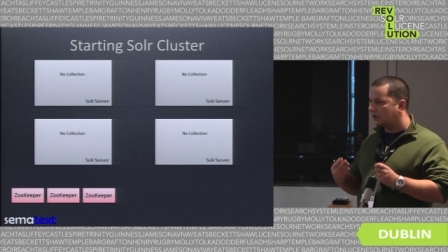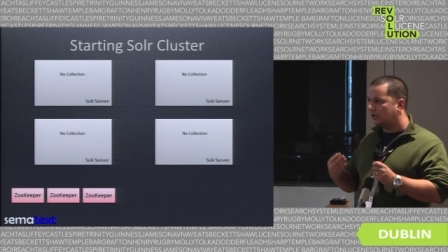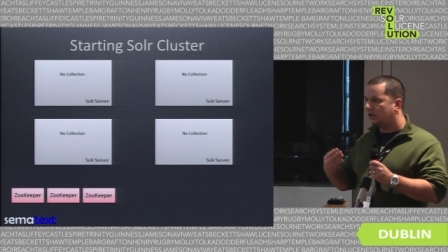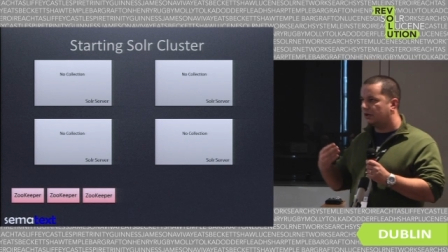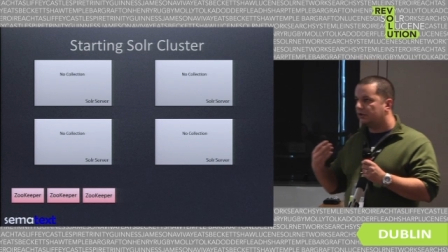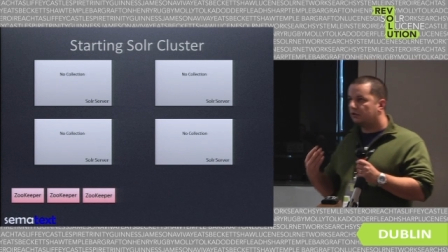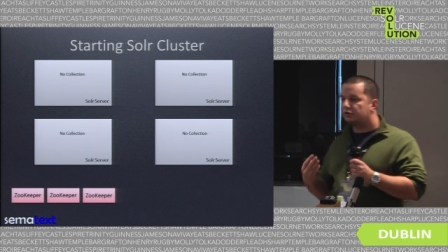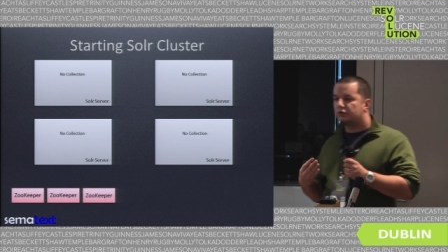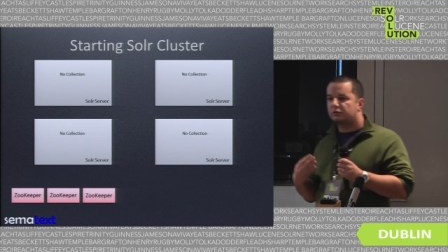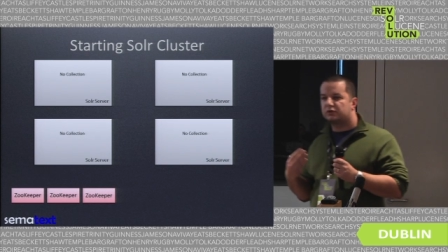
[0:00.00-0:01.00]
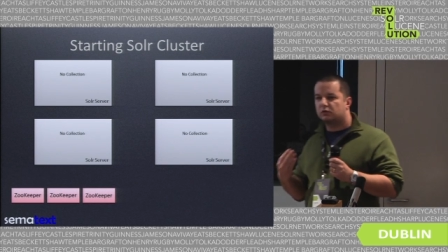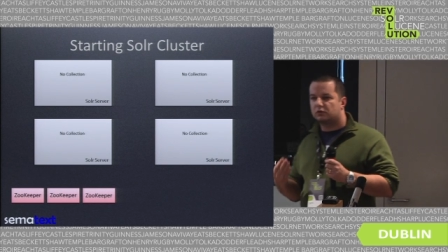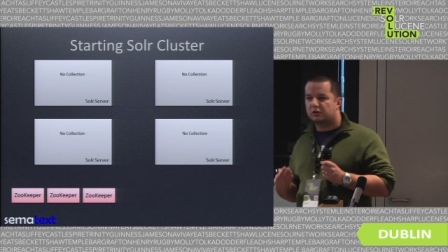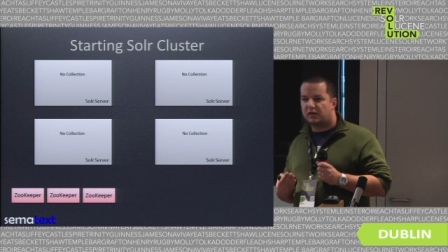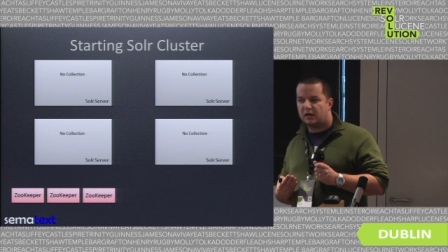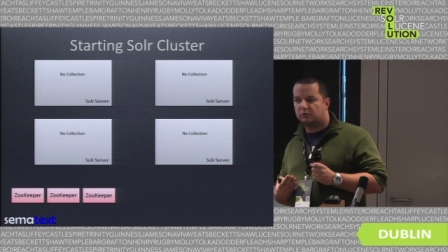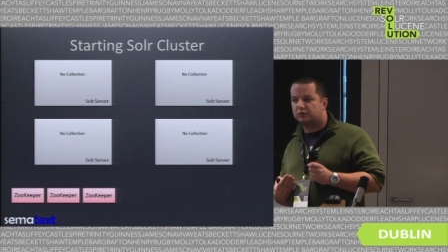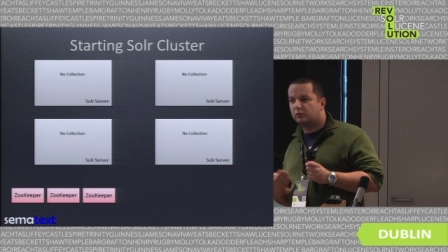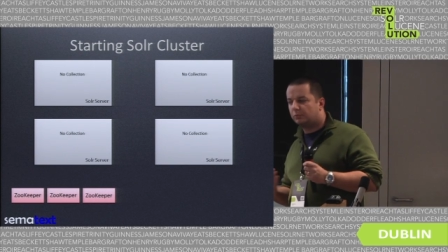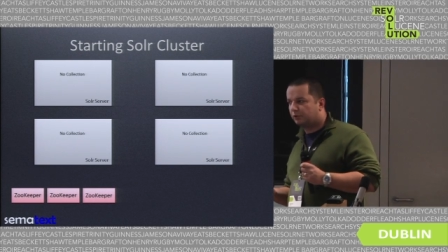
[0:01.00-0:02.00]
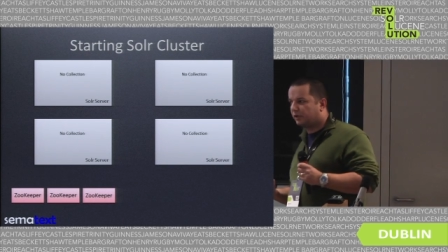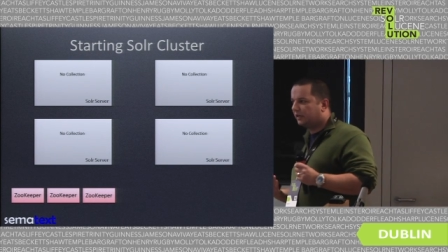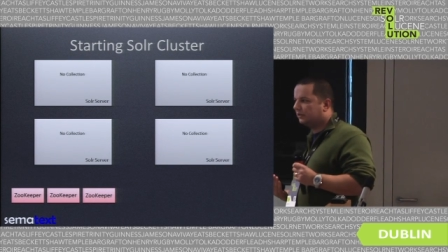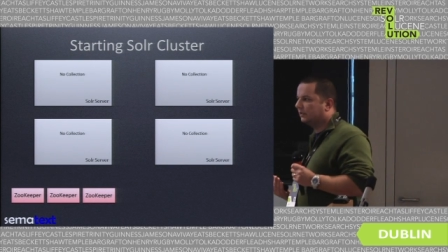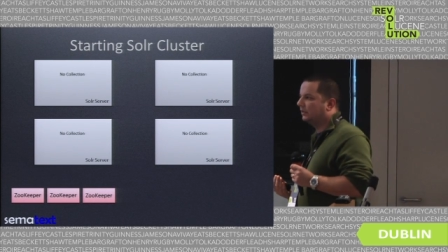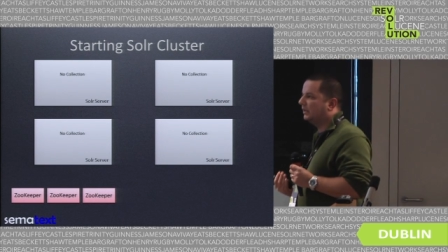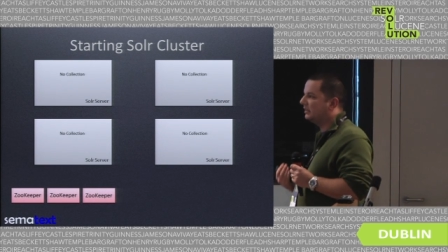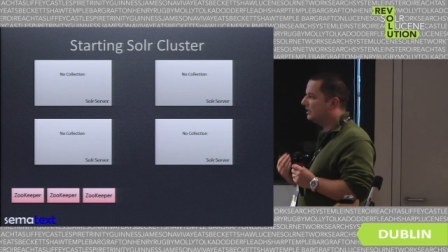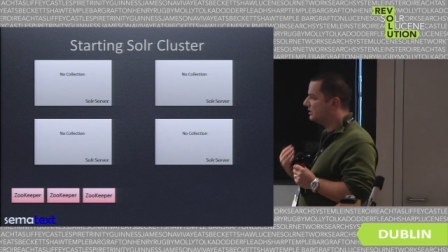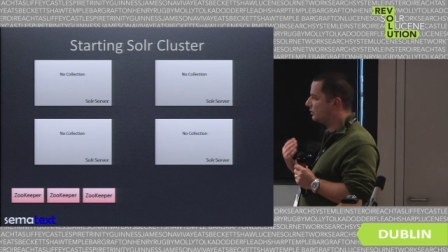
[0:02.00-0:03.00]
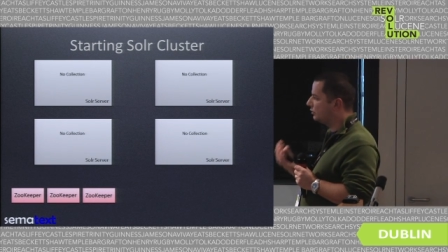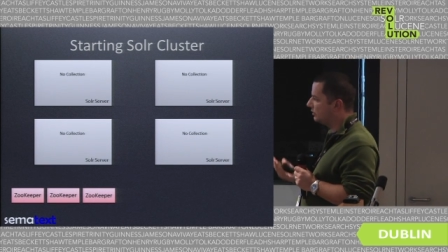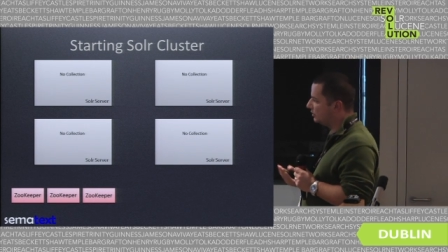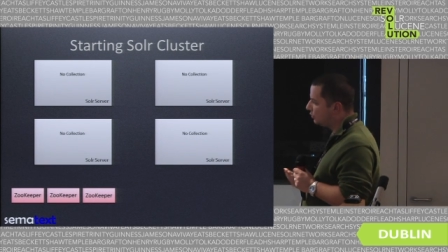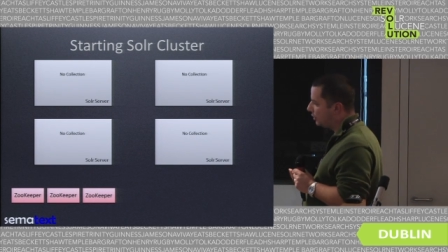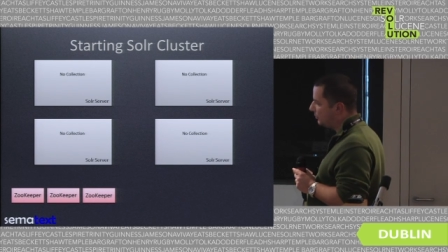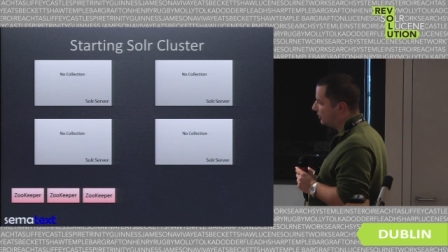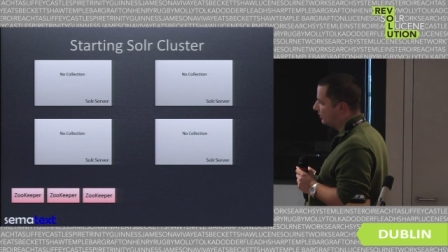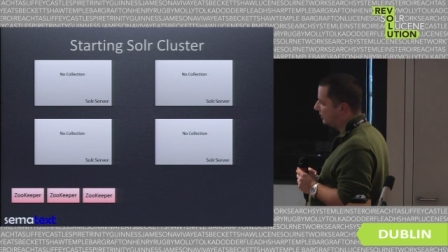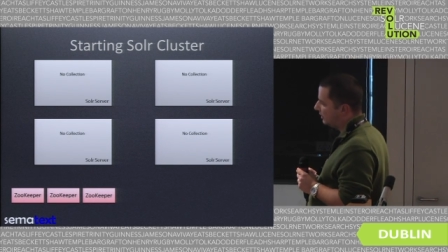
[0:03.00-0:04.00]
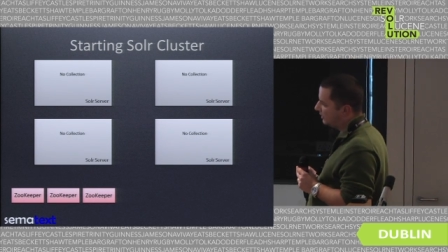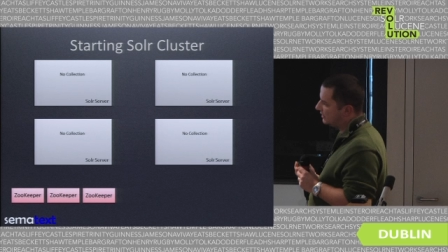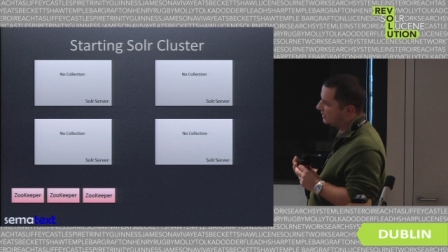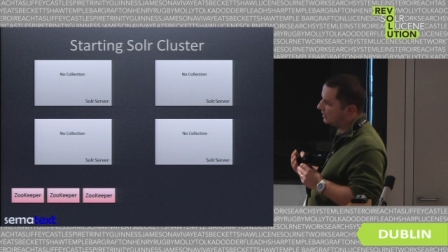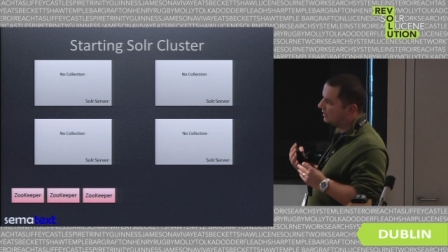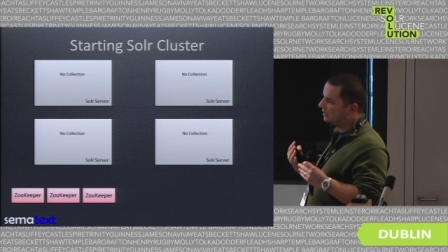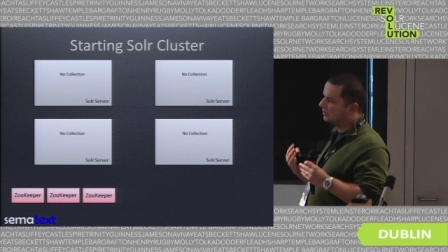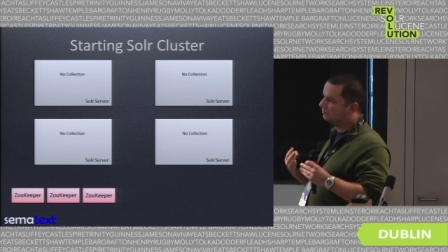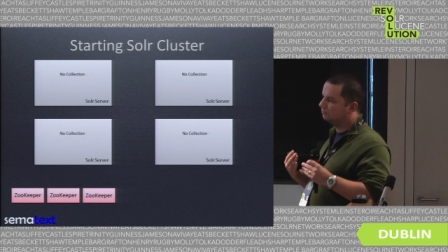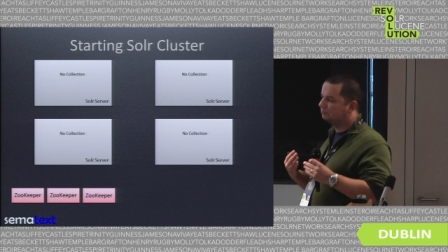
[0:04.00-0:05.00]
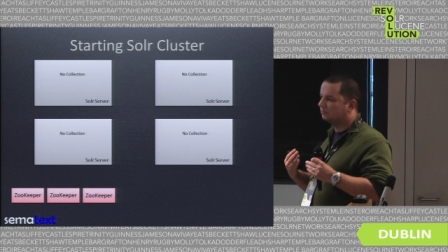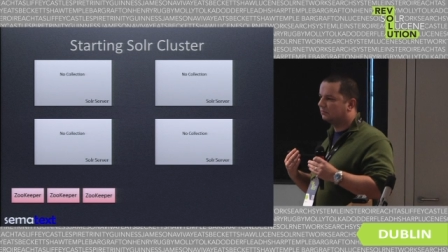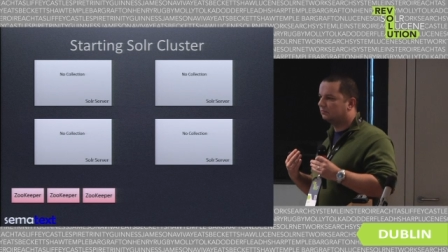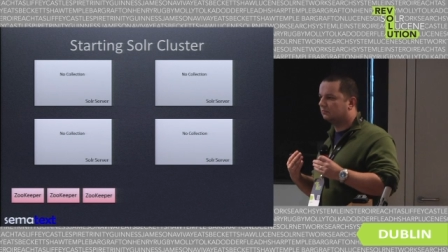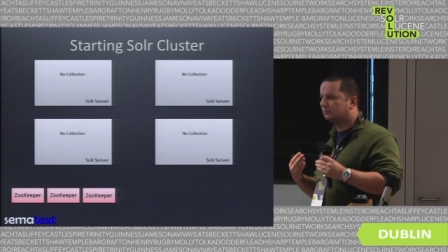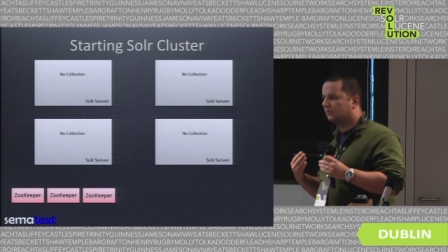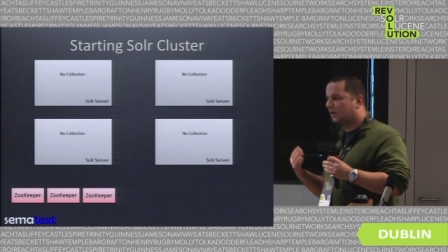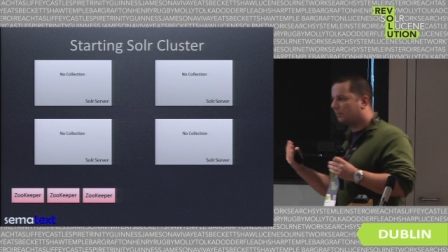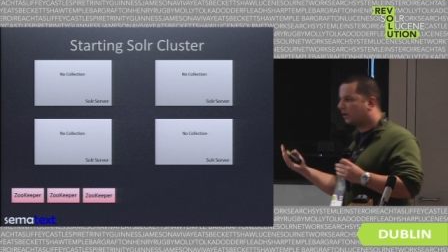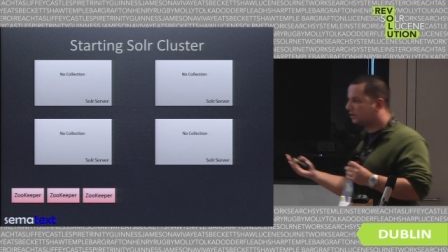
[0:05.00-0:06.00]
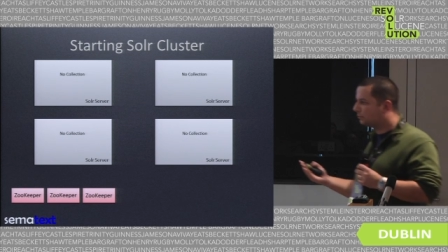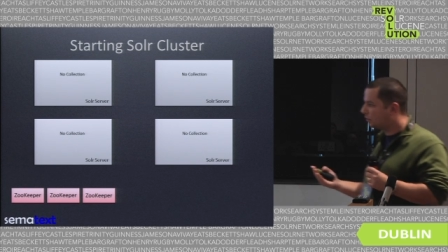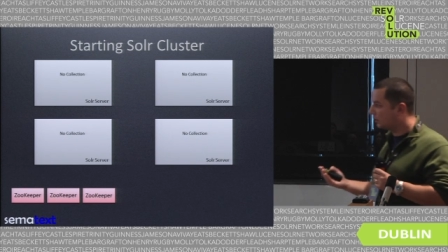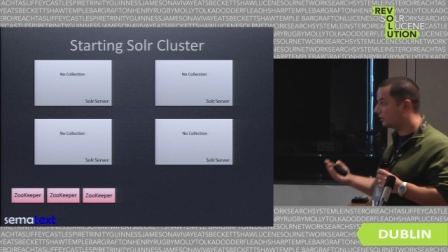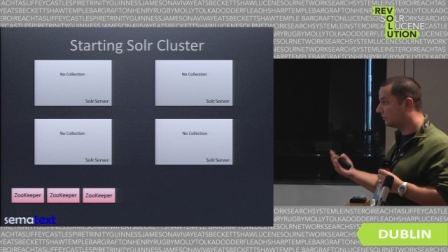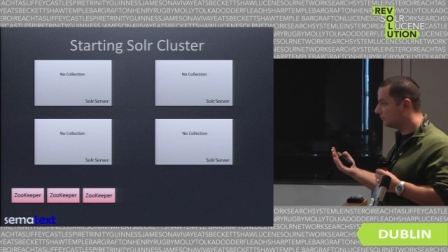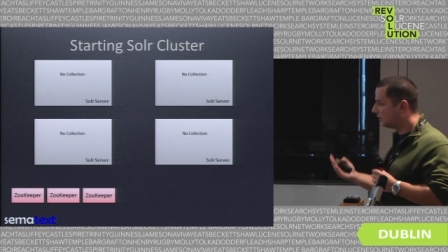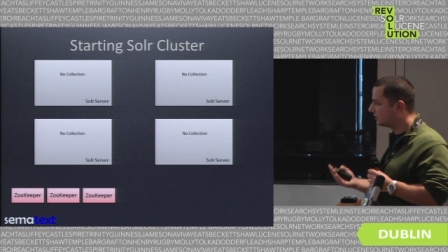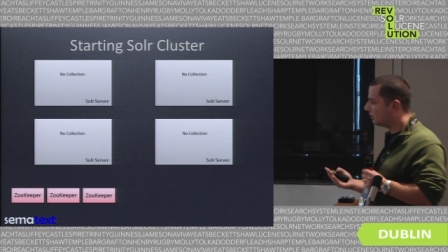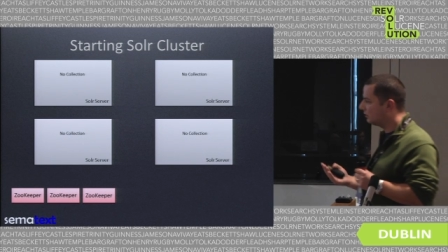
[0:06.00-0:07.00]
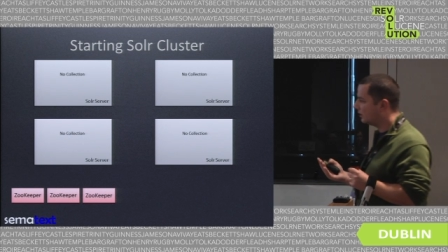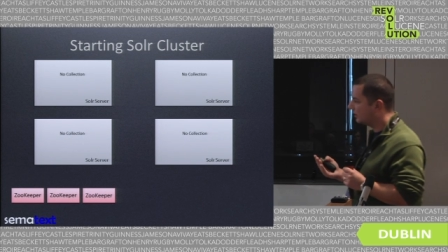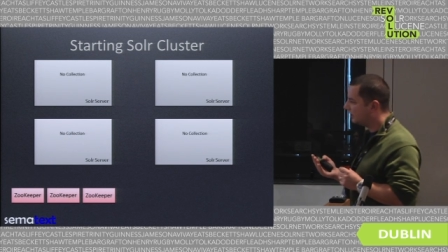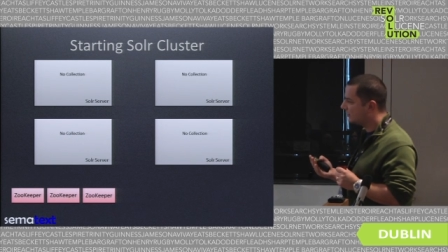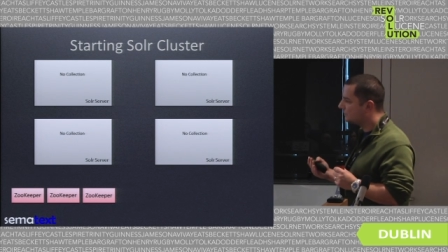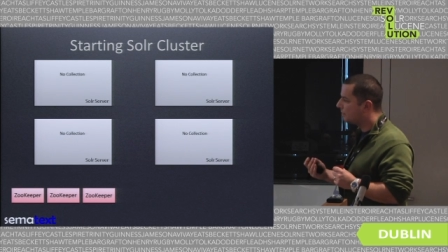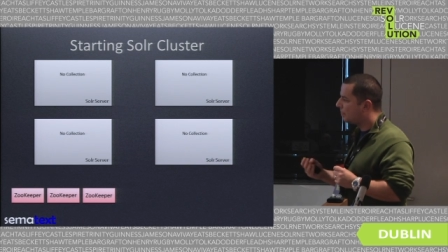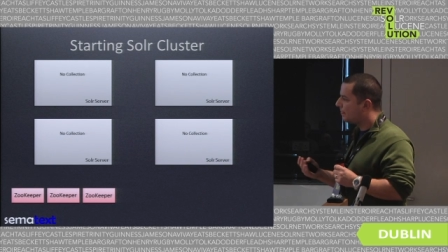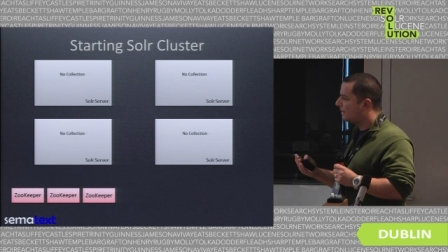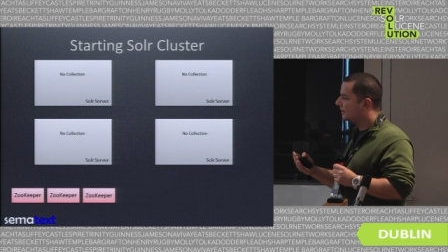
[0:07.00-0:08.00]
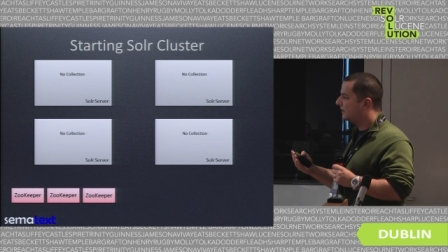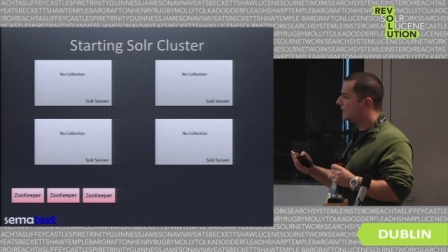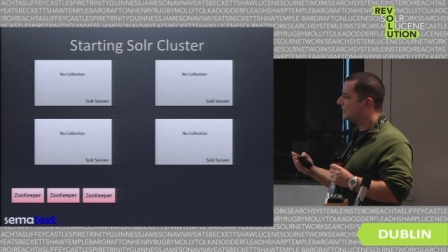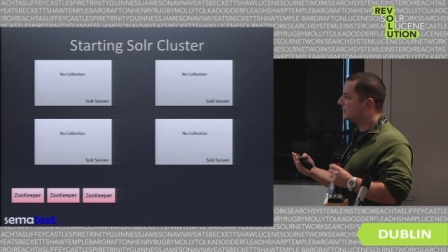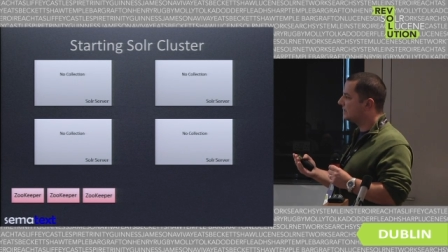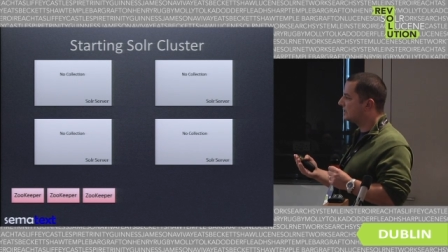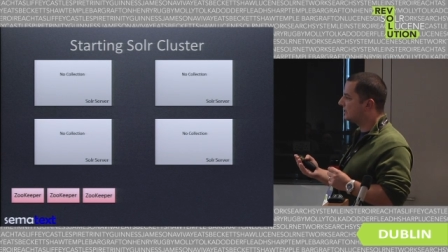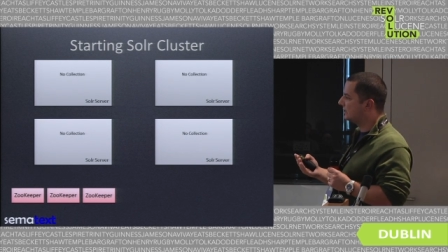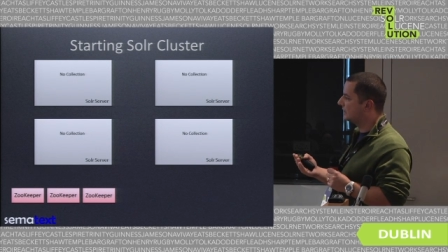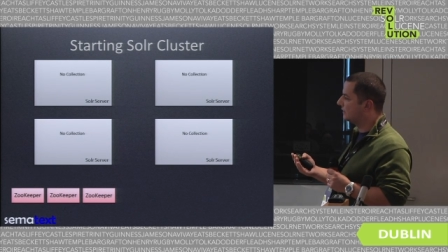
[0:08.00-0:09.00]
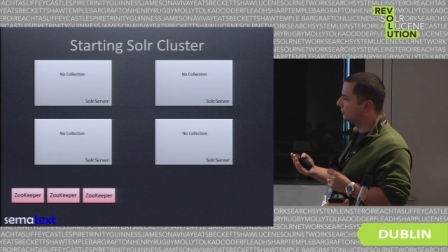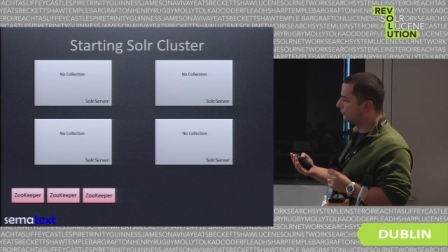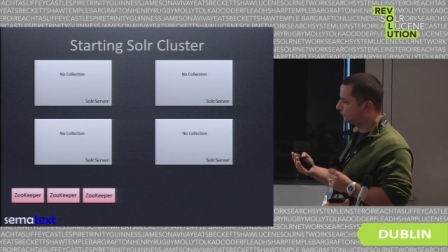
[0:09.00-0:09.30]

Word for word: Uh, in order to SolrCloud to operate, it needs a zookeeper. It's a mm, Apache product, it's called like this, that's, uh,